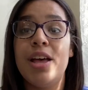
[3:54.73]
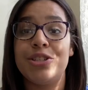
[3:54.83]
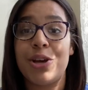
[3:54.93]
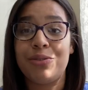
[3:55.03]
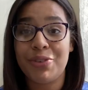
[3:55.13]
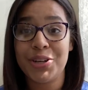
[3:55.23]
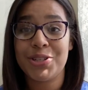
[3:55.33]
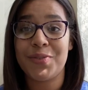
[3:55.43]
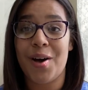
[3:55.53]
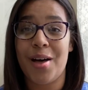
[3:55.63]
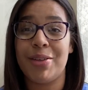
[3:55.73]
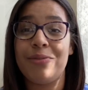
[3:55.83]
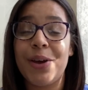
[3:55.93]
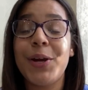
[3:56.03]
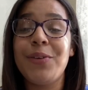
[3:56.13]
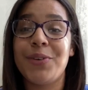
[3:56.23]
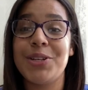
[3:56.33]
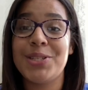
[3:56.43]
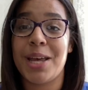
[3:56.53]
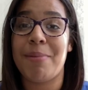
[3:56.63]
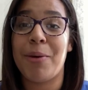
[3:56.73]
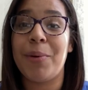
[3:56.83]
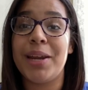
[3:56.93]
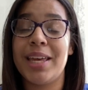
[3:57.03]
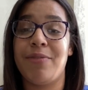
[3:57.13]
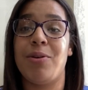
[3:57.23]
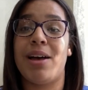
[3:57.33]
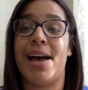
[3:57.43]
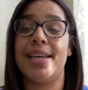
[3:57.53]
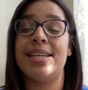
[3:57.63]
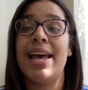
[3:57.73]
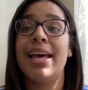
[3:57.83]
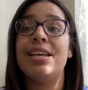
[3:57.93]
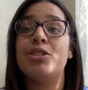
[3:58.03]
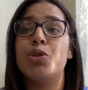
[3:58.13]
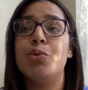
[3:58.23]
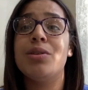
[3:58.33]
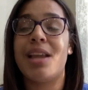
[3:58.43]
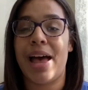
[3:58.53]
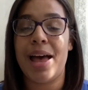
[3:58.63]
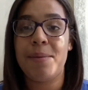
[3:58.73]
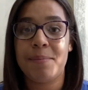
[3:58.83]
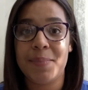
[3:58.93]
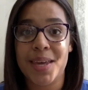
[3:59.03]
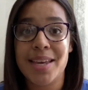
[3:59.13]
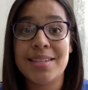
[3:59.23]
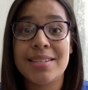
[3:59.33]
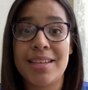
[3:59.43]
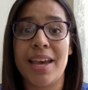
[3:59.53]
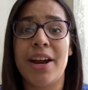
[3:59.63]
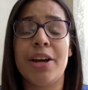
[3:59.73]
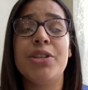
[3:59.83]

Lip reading: So first of all, the very first tip I want to give you guys is to not be scared.